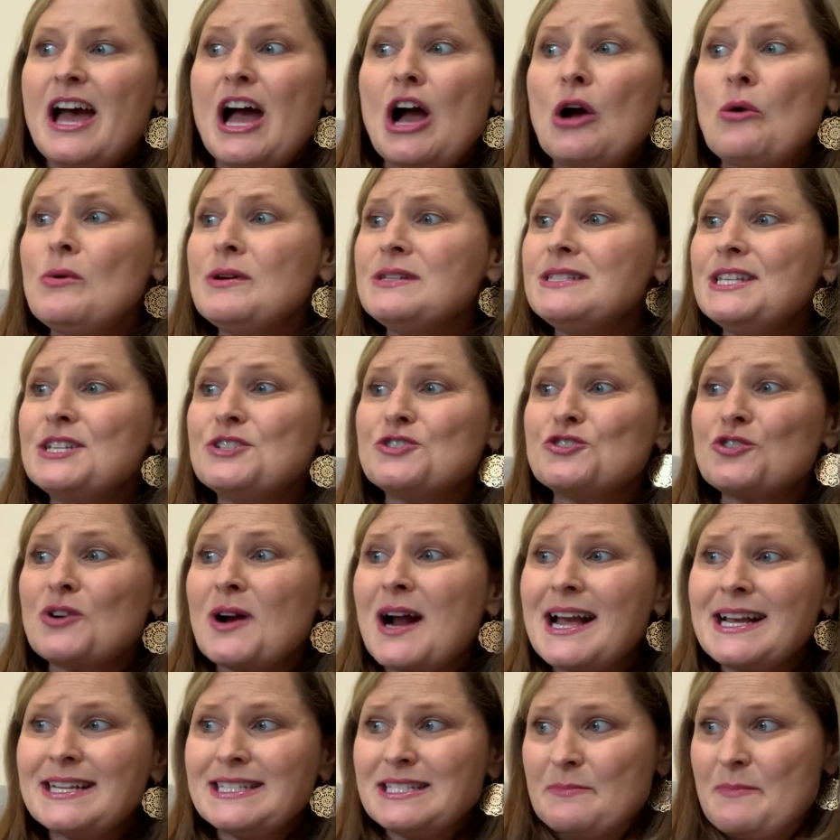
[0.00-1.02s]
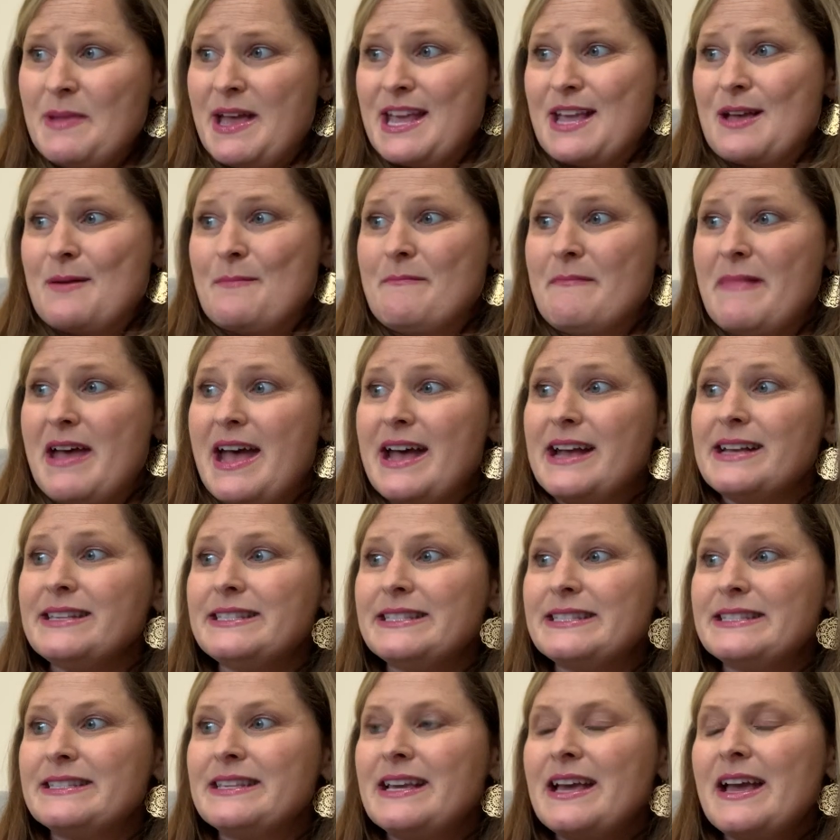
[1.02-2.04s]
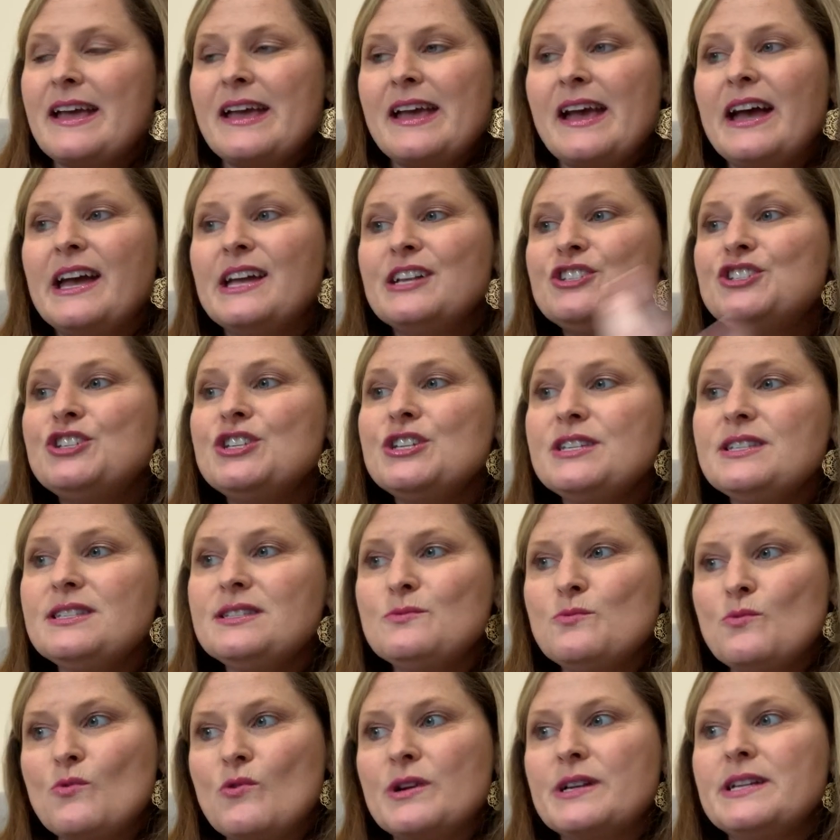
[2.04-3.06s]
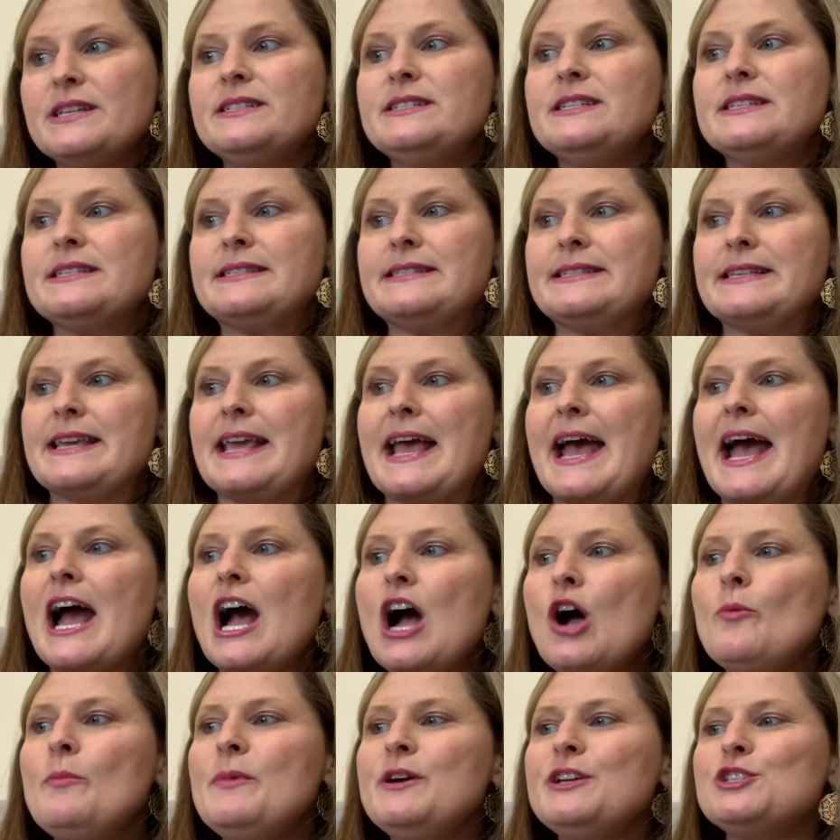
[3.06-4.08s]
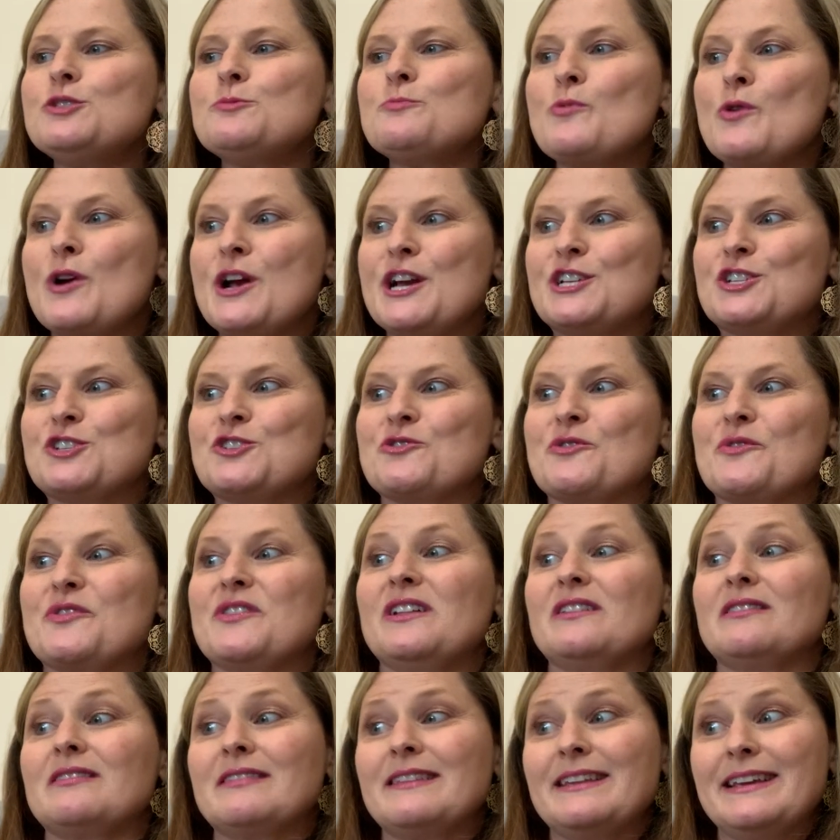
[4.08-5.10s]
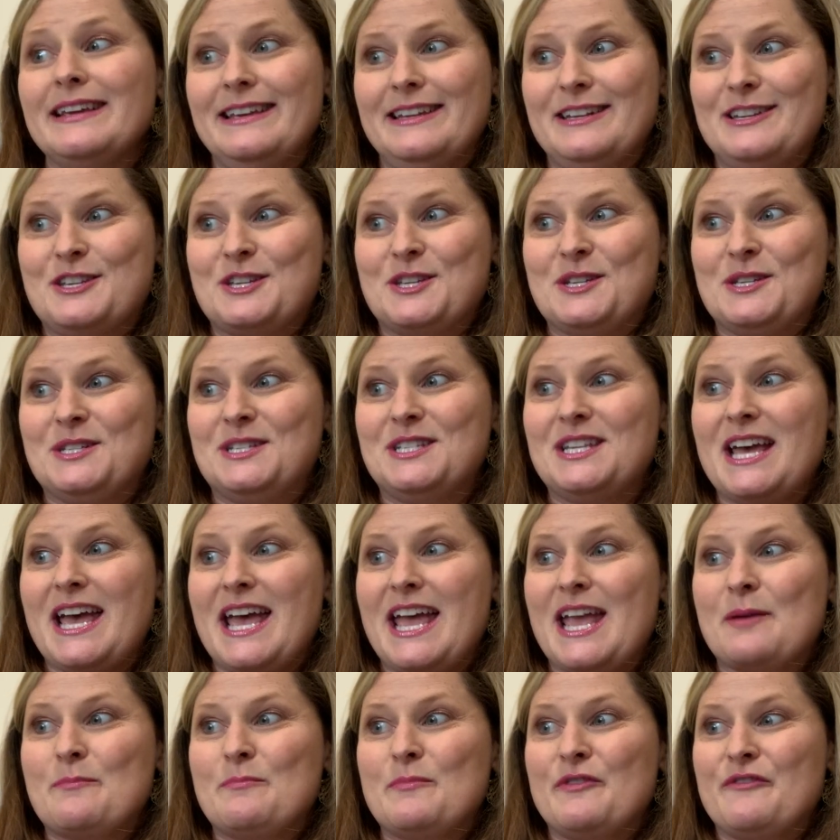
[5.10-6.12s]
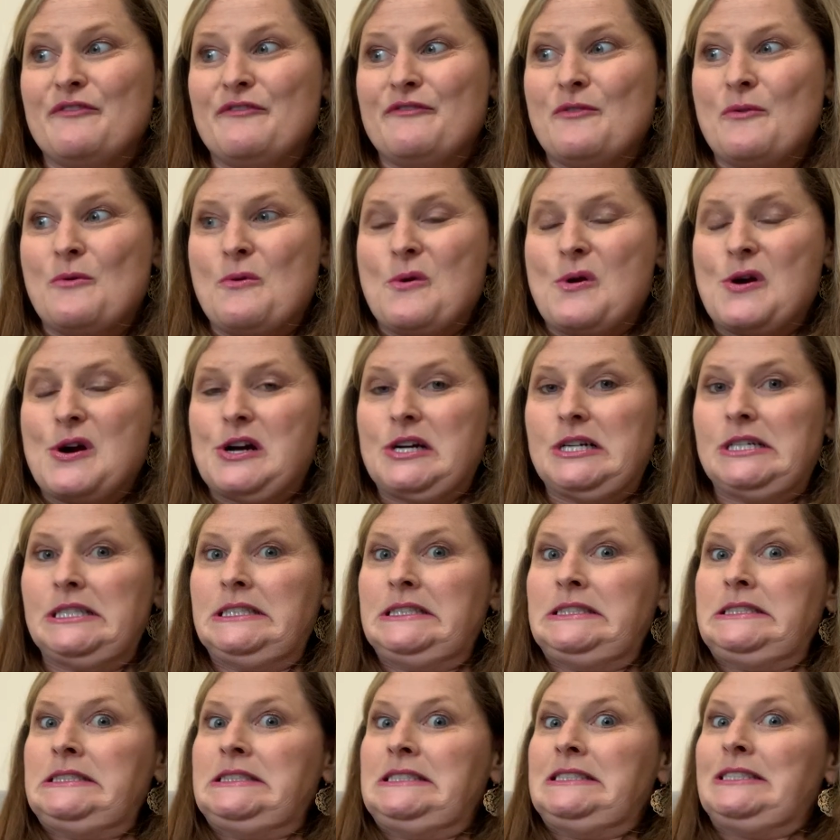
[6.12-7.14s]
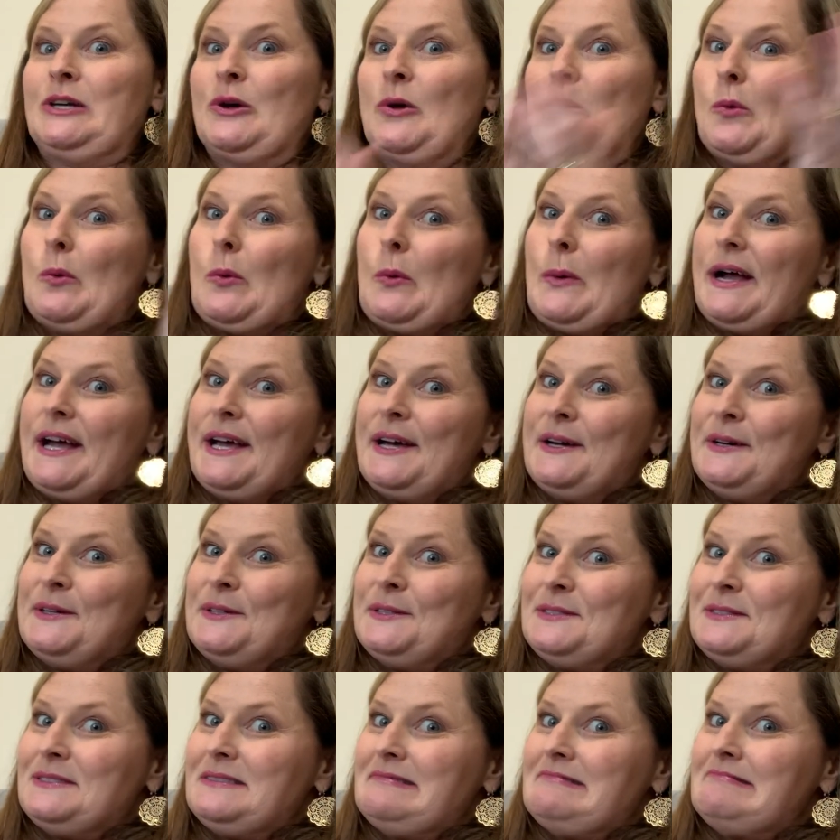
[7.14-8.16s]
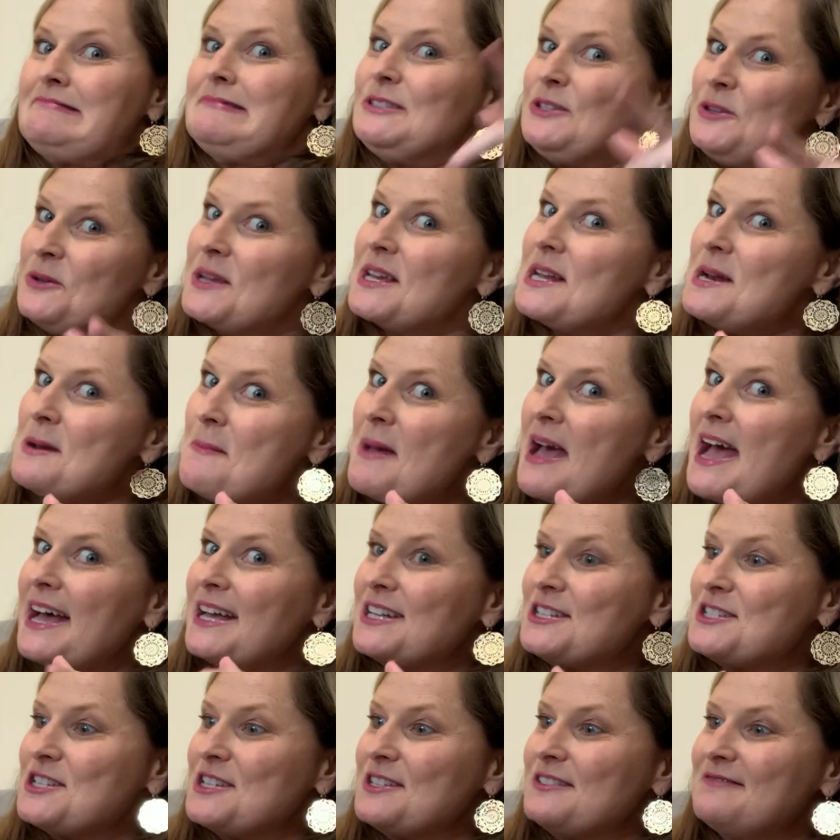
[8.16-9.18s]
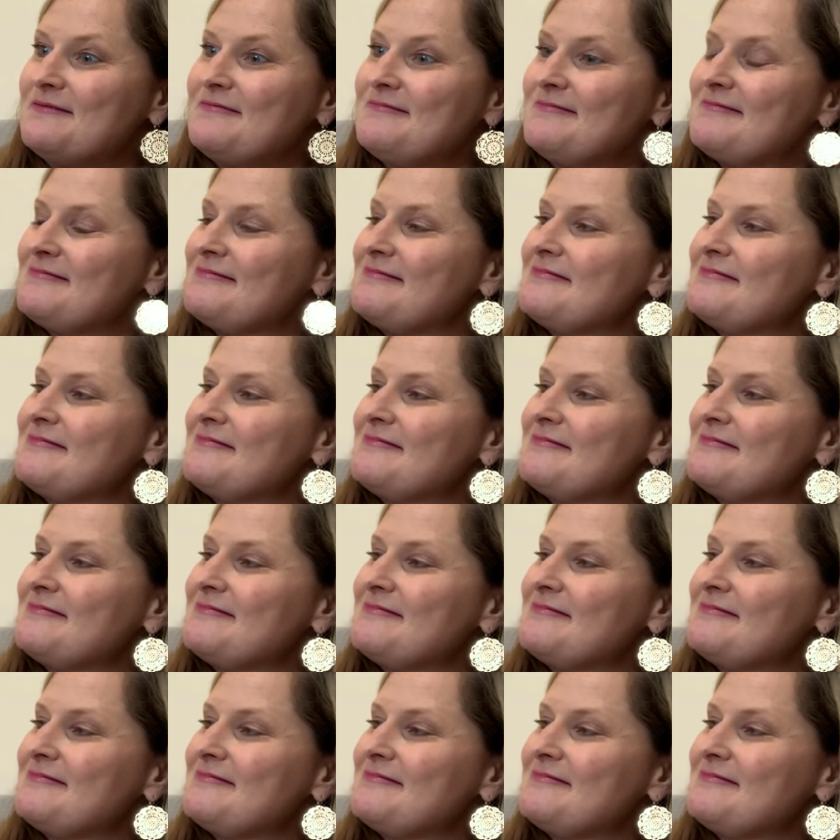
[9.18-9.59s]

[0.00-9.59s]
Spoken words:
I wasn't trying to make a mess. I just wanted to see how much pressure the lid could take before, well, you can imagine.